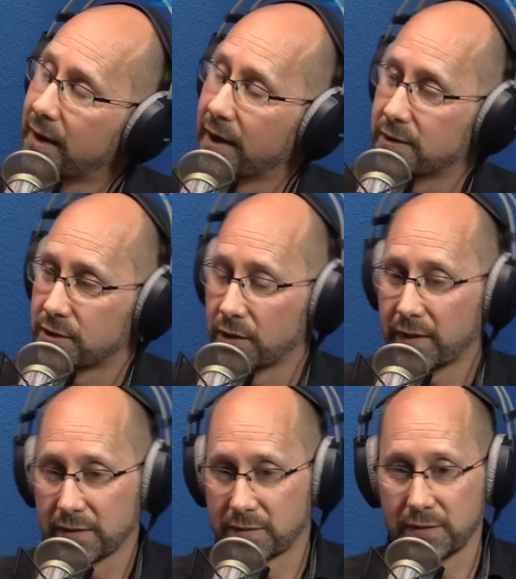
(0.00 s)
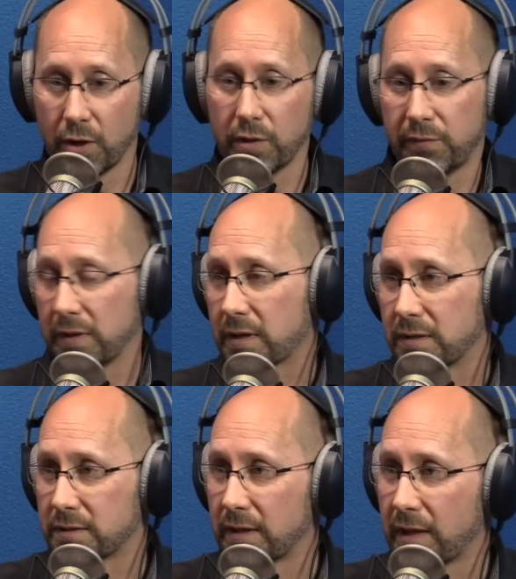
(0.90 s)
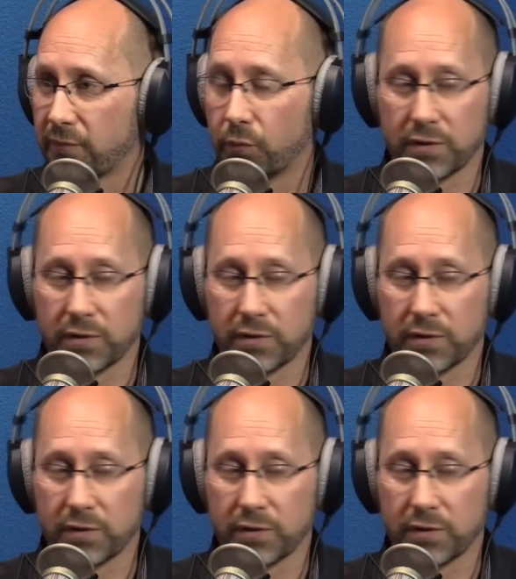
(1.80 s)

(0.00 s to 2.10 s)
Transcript: And so that's the only thing it can see. Therefore,